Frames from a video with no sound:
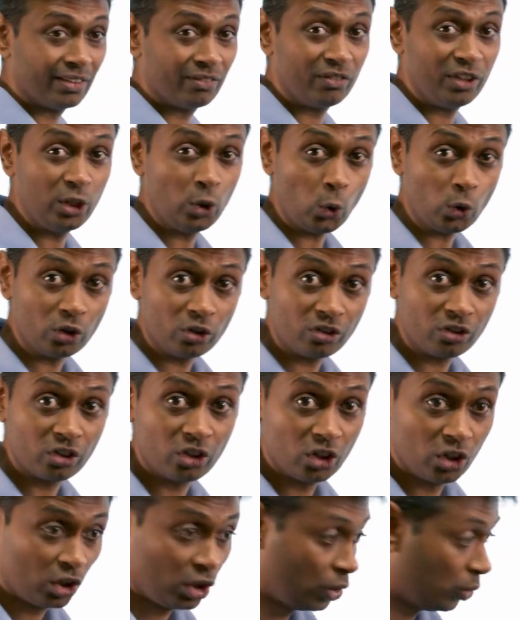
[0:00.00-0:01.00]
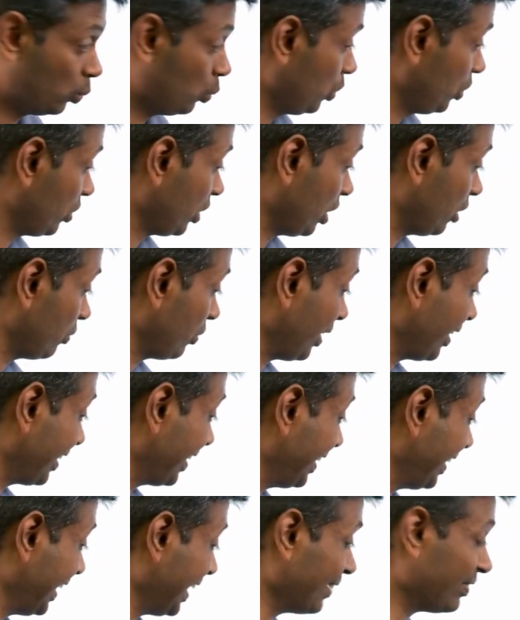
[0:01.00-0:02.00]
We know this. We said if there are
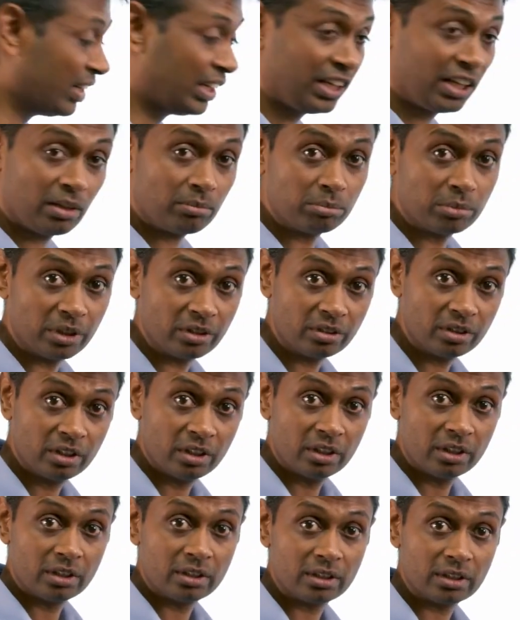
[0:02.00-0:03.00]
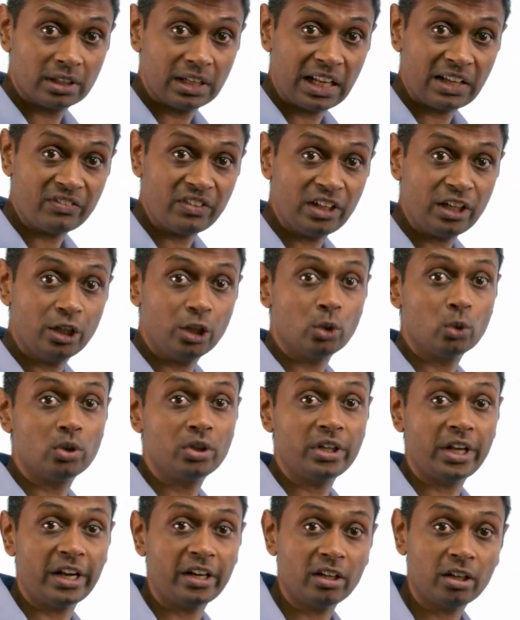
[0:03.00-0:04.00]
11 numbers, it is 11 into
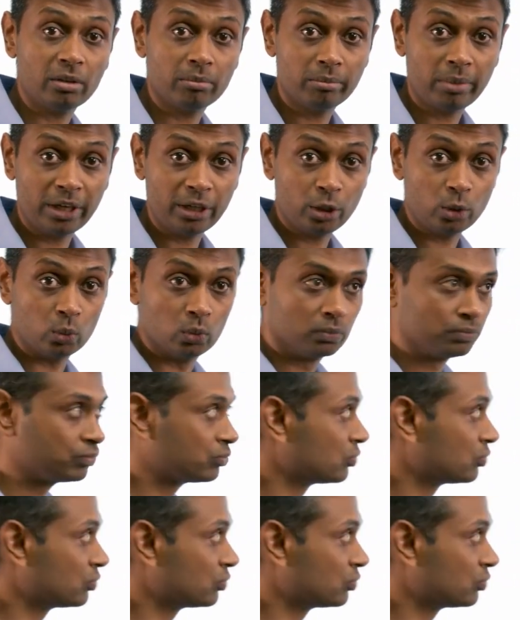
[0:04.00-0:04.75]
10 by 2.